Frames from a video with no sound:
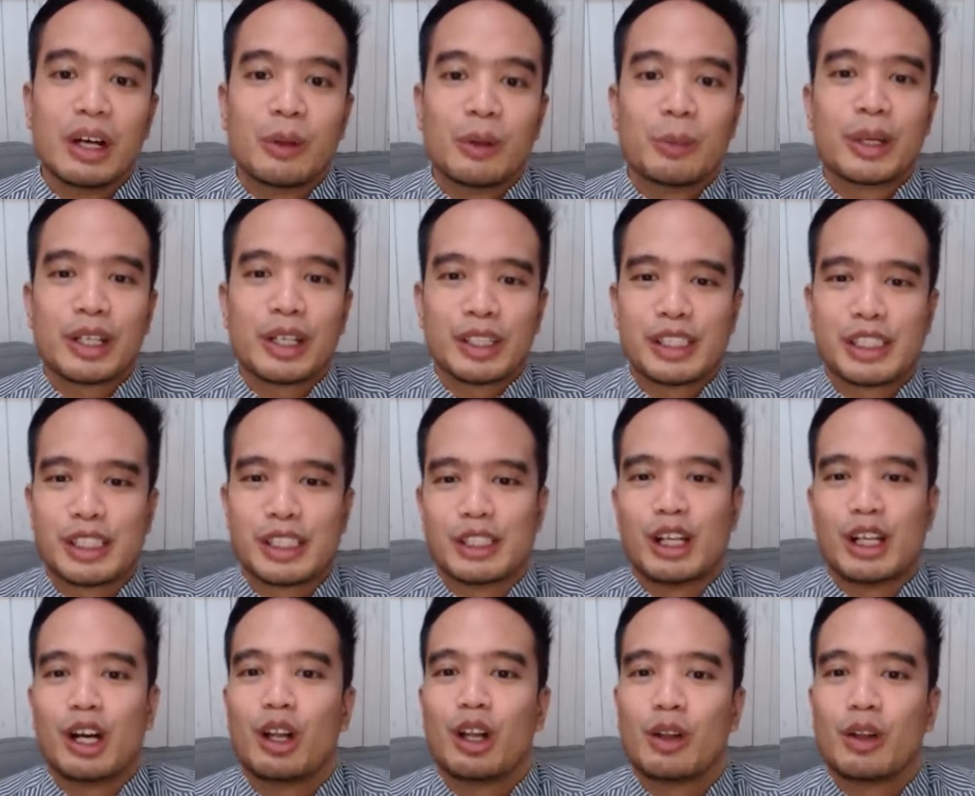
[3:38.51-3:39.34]
We can
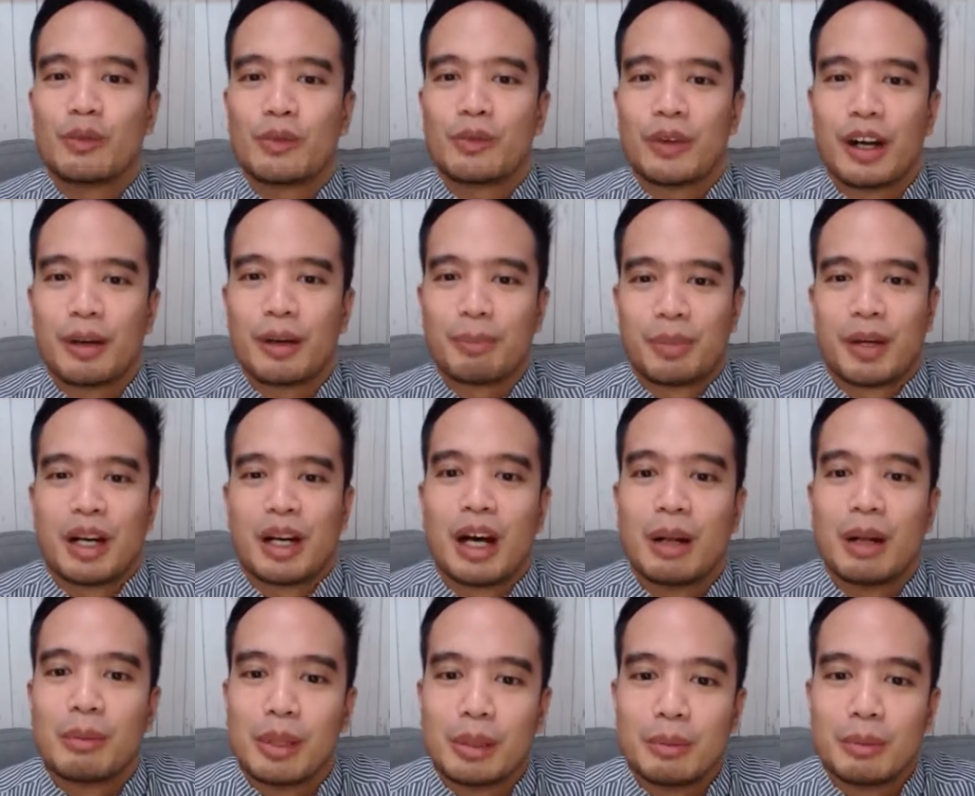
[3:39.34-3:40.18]
solve our
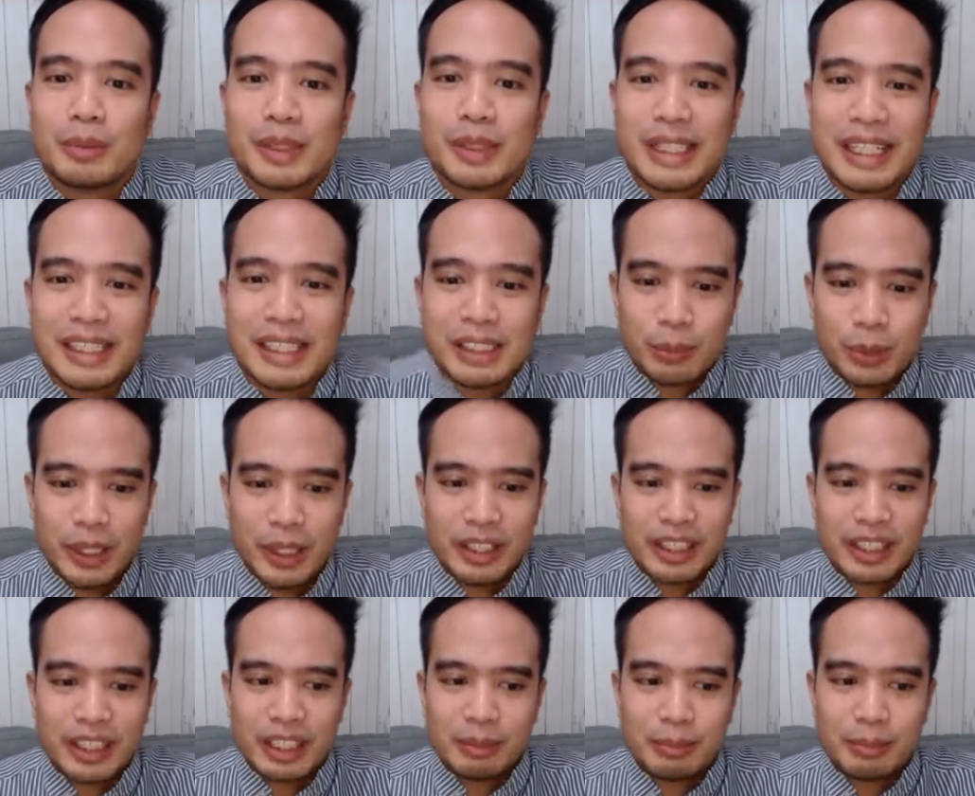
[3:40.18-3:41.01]
problems as
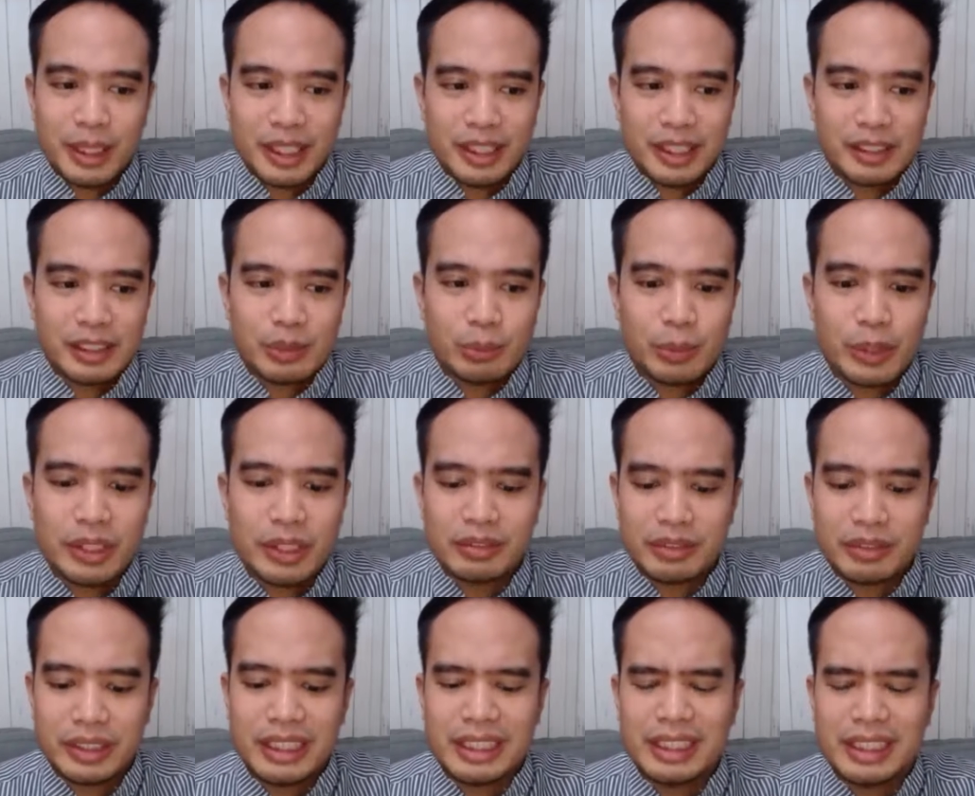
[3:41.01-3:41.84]
one again, because we
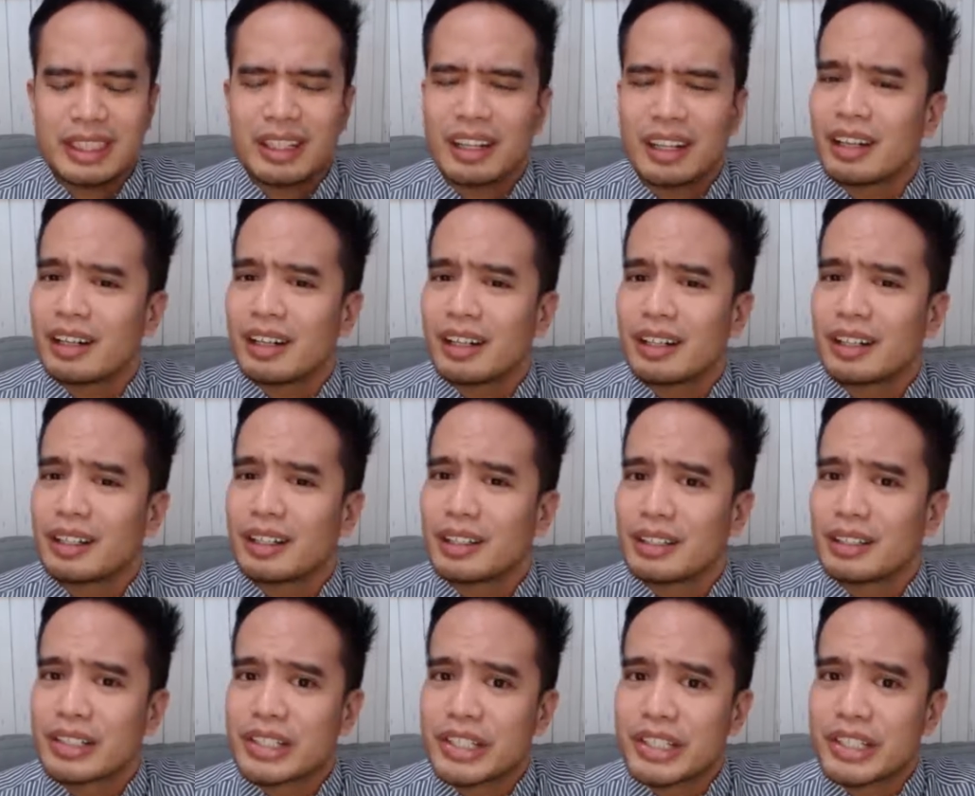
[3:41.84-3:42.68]
really are
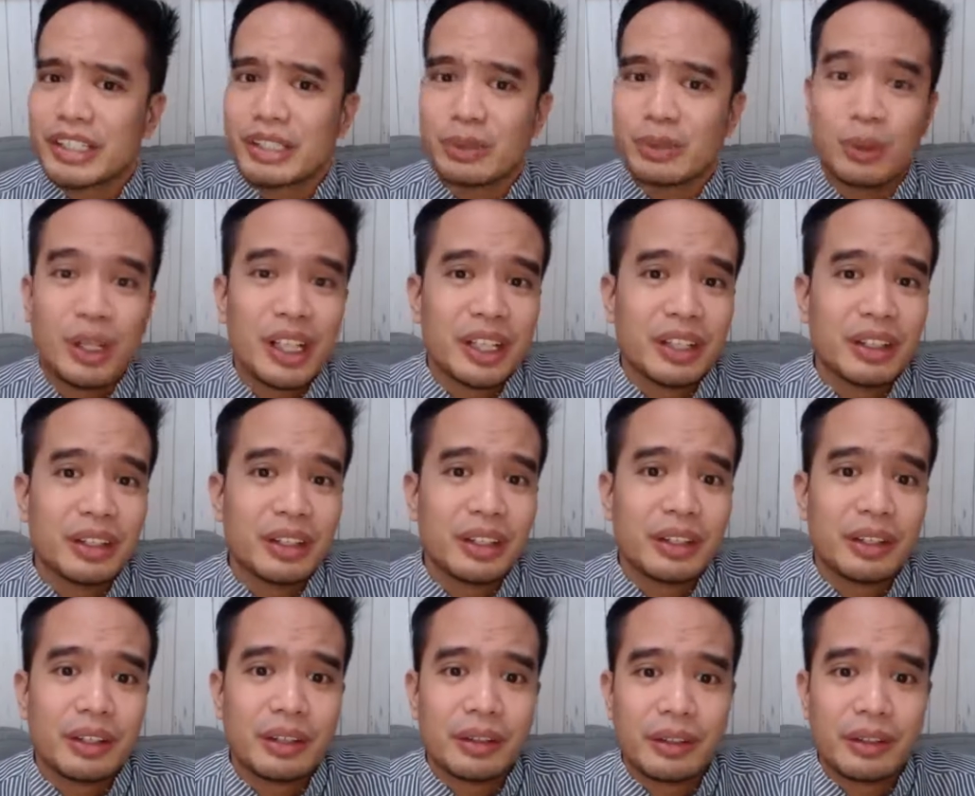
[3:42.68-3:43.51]
just one,
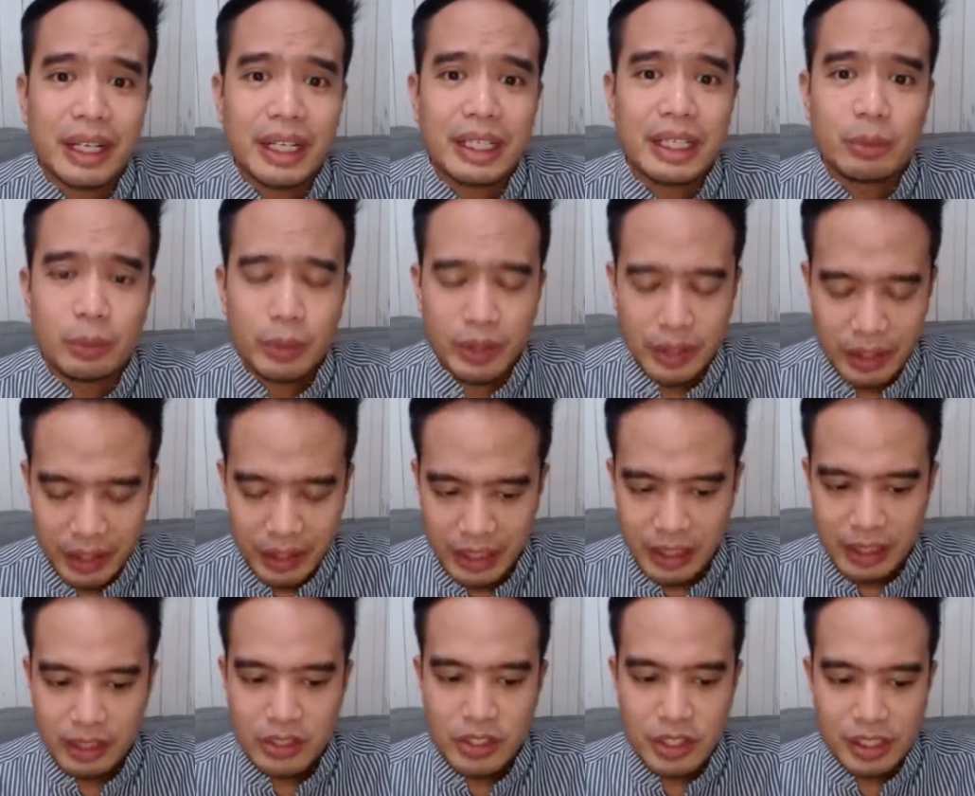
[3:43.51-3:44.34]
right? We're
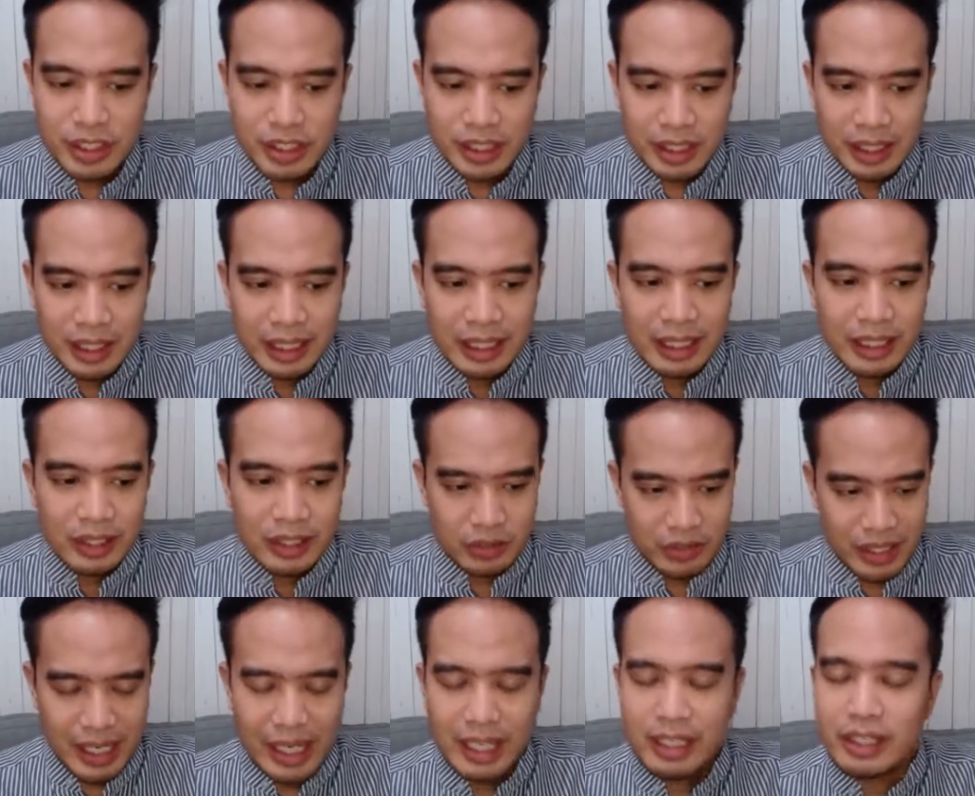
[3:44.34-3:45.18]
really just
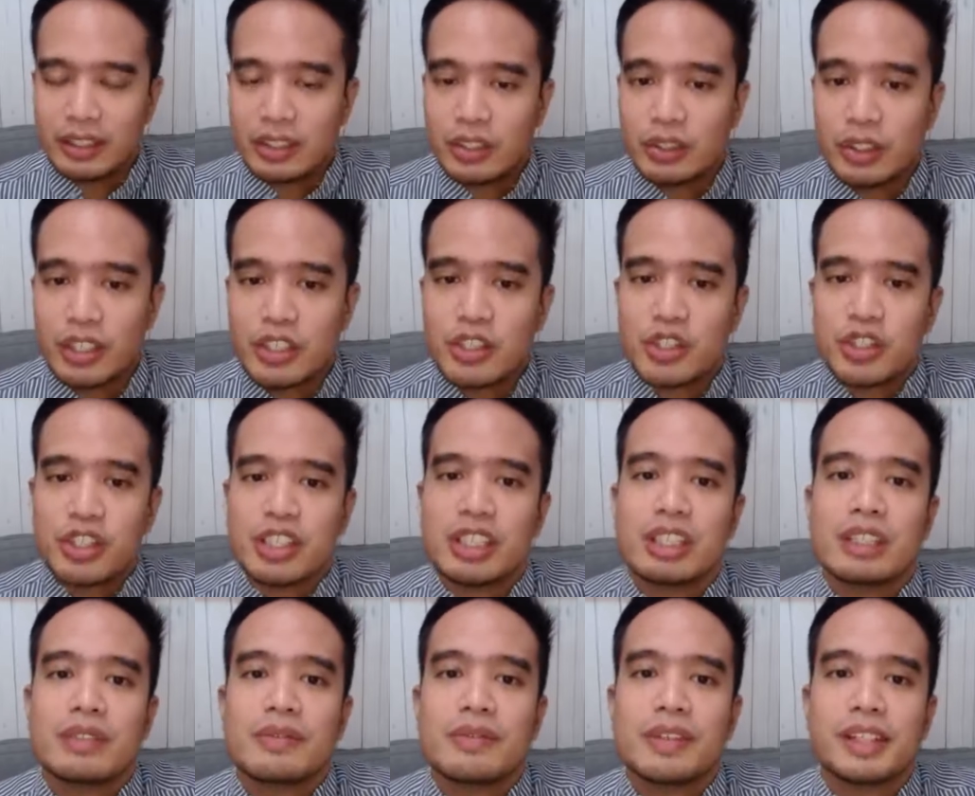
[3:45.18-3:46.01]
trying to
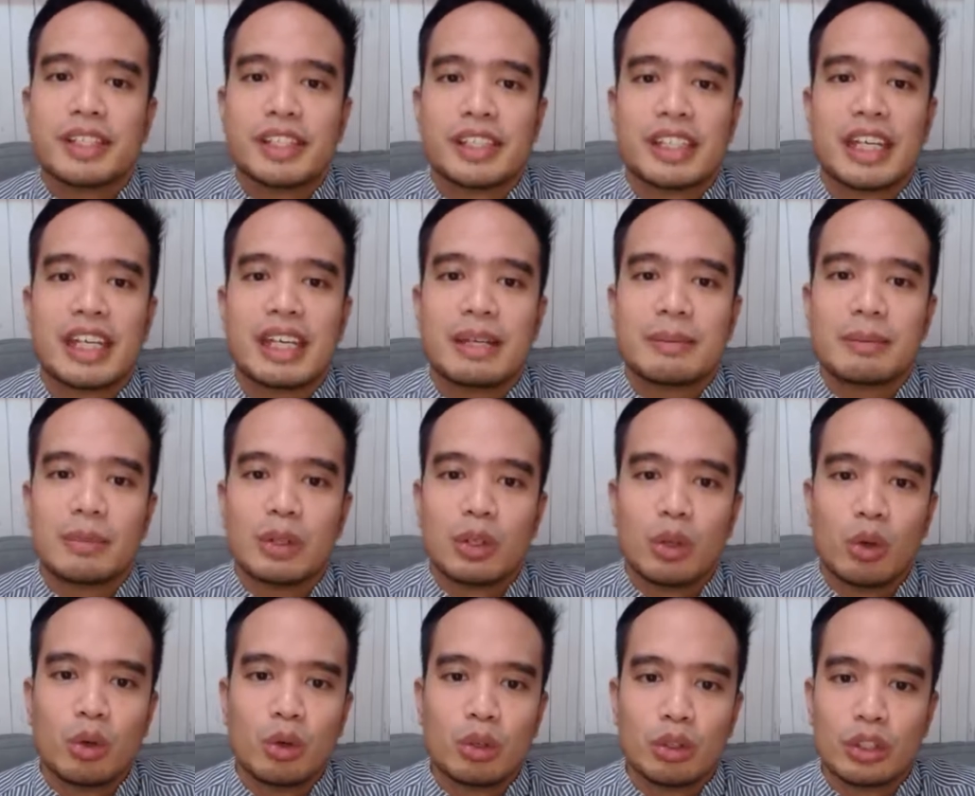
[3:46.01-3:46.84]
achieve the same
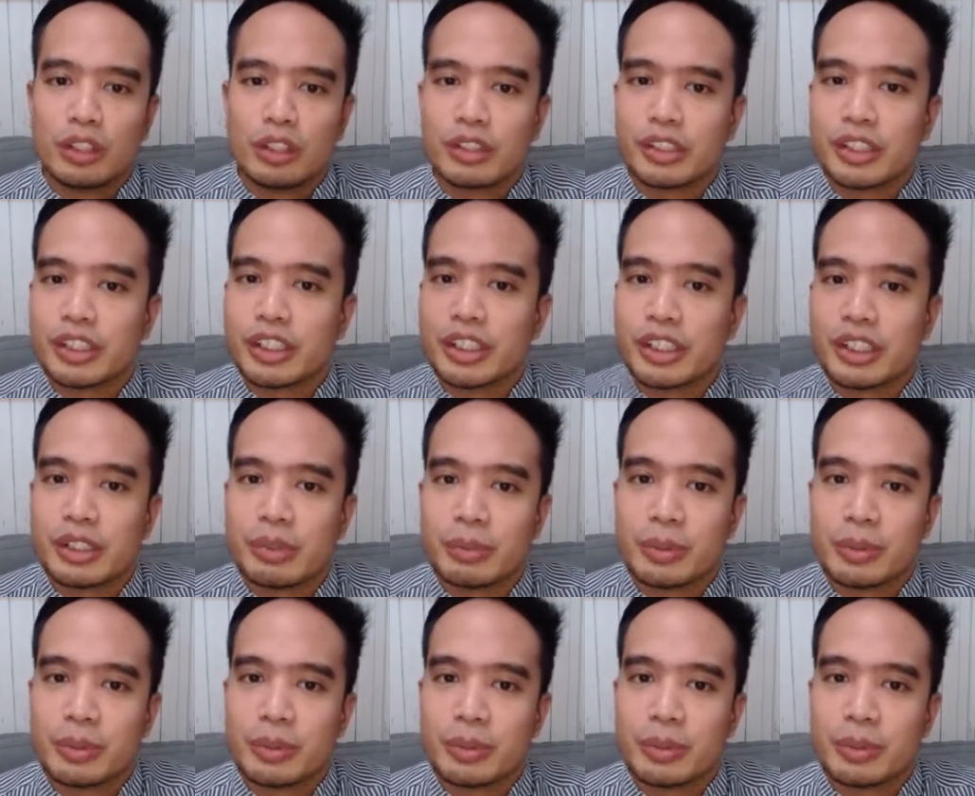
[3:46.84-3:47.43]
goals.